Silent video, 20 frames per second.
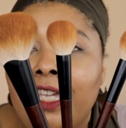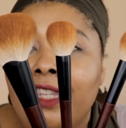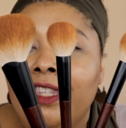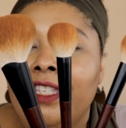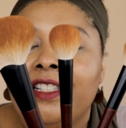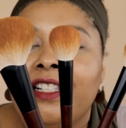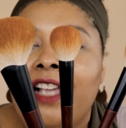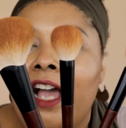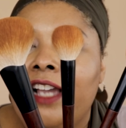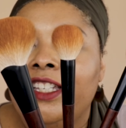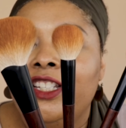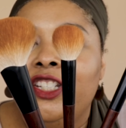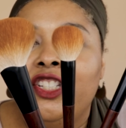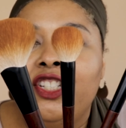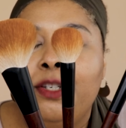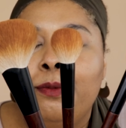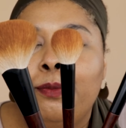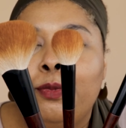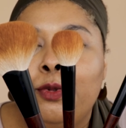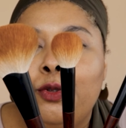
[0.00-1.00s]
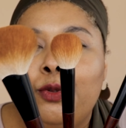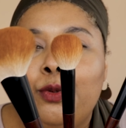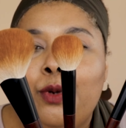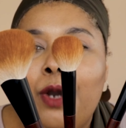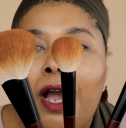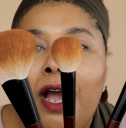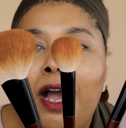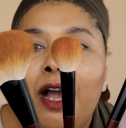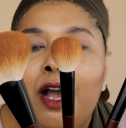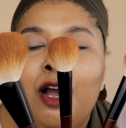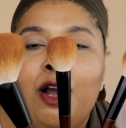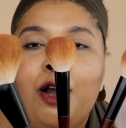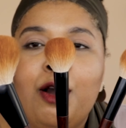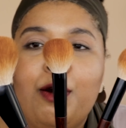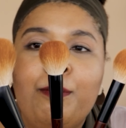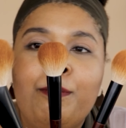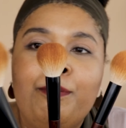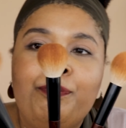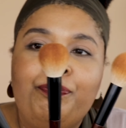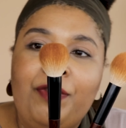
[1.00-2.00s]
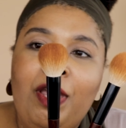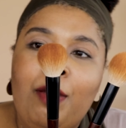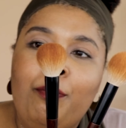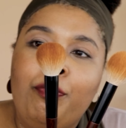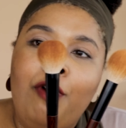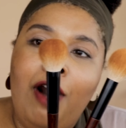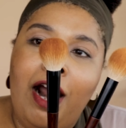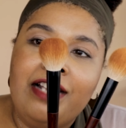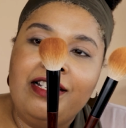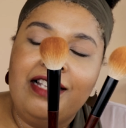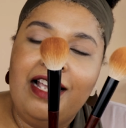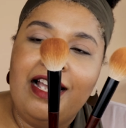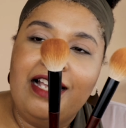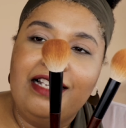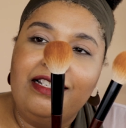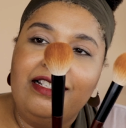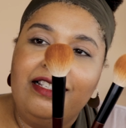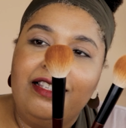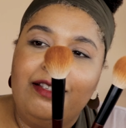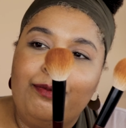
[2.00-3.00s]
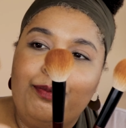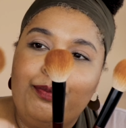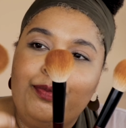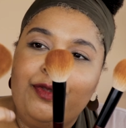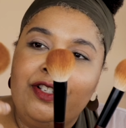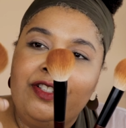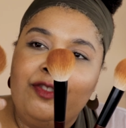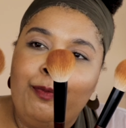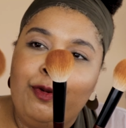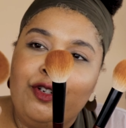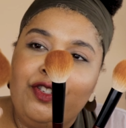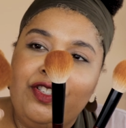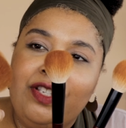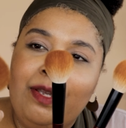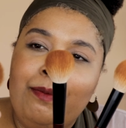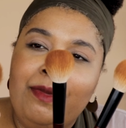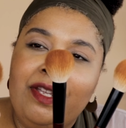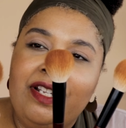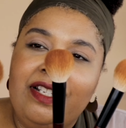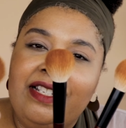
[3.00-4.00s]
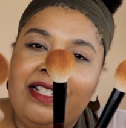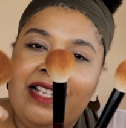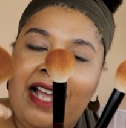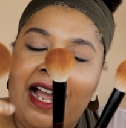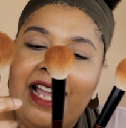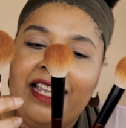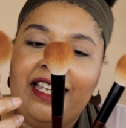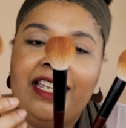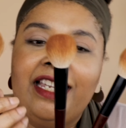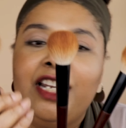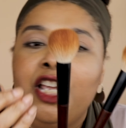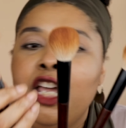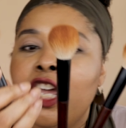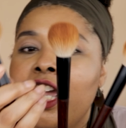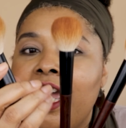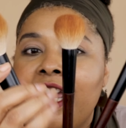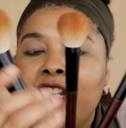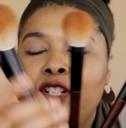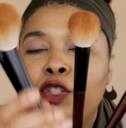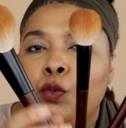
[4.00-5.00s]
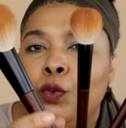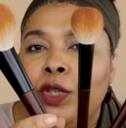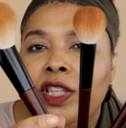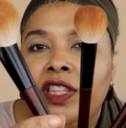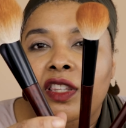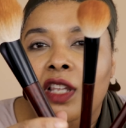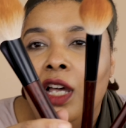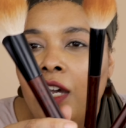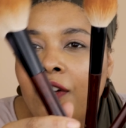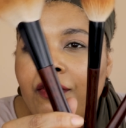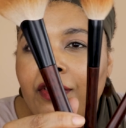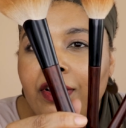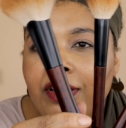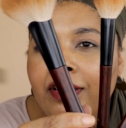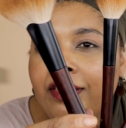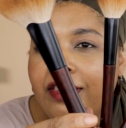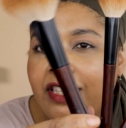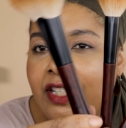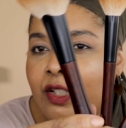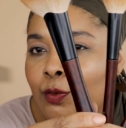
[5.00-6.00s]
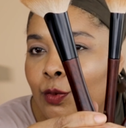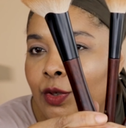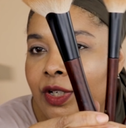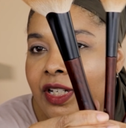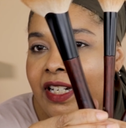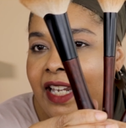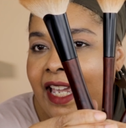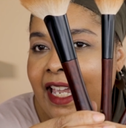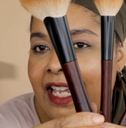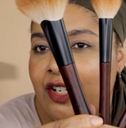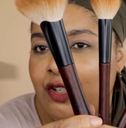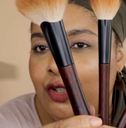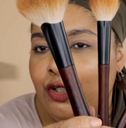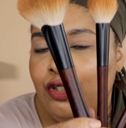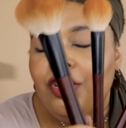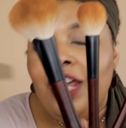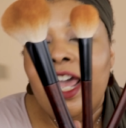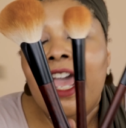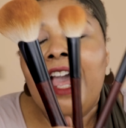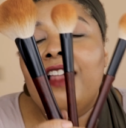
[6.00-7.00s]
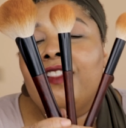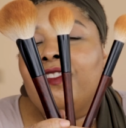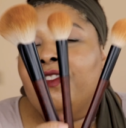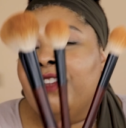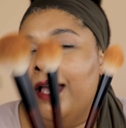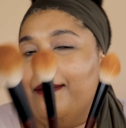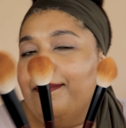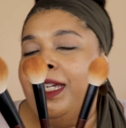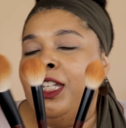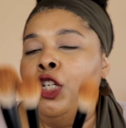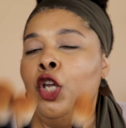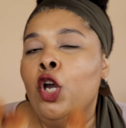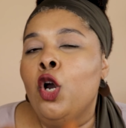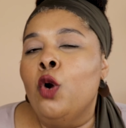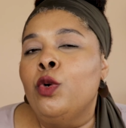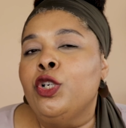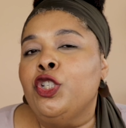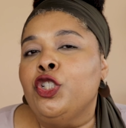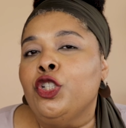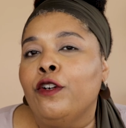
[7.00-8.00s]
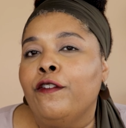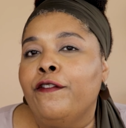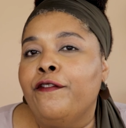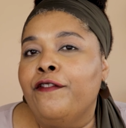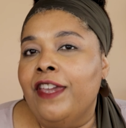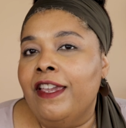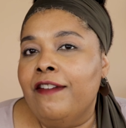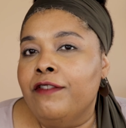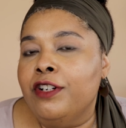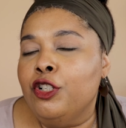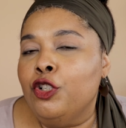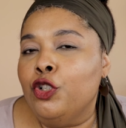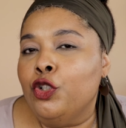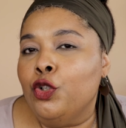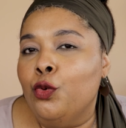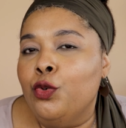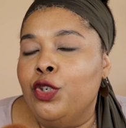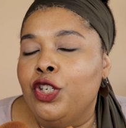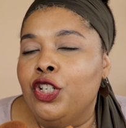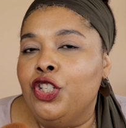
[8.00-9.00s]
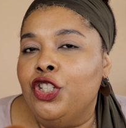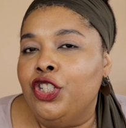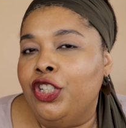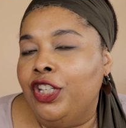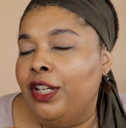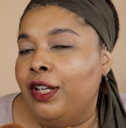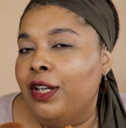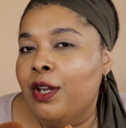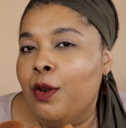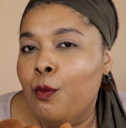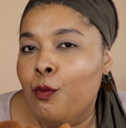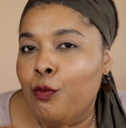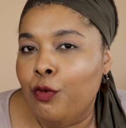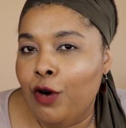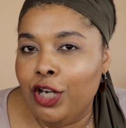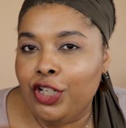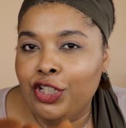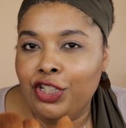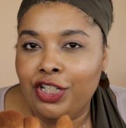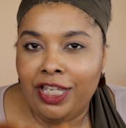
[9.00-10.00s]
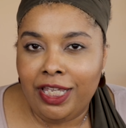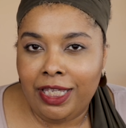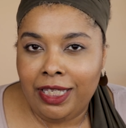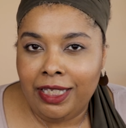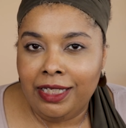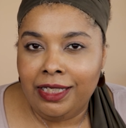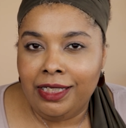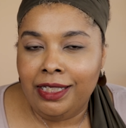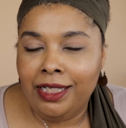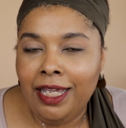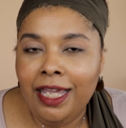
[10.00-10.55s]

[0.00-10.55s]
this kakishibu process, the persimmons, dyeing it? And do we love these wooden handles? Let me know what your favorite Sonia G brush is.